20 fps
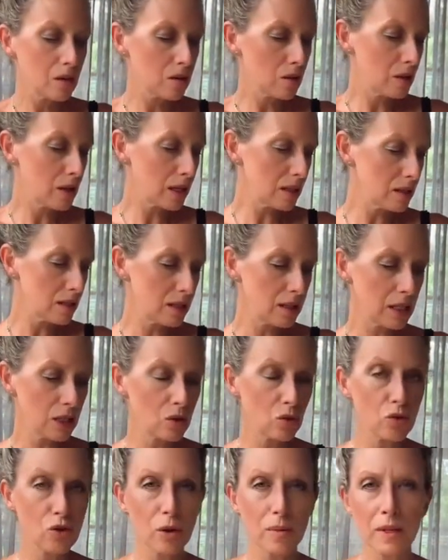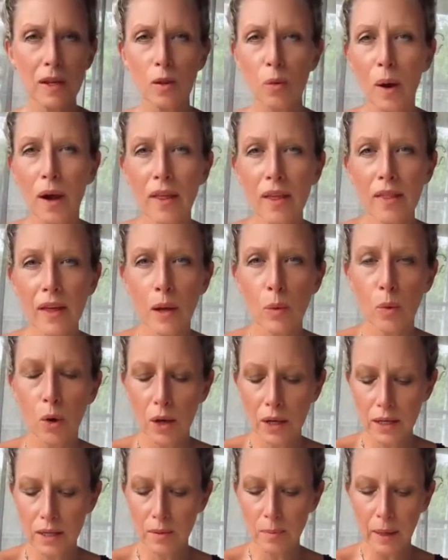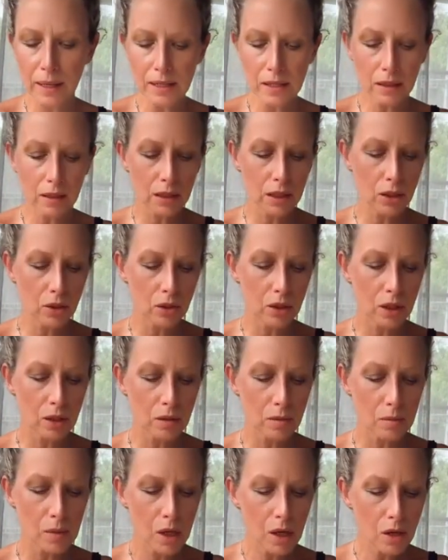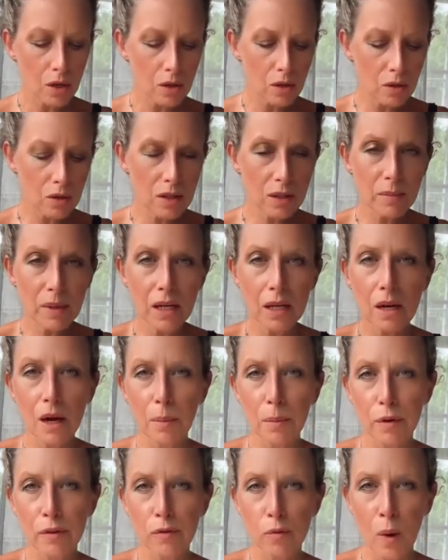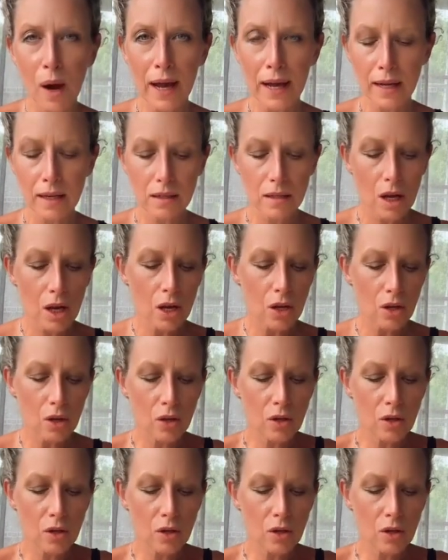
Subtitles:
So that's the dental drops. And the way that they work is basically you can use them in a number of ways.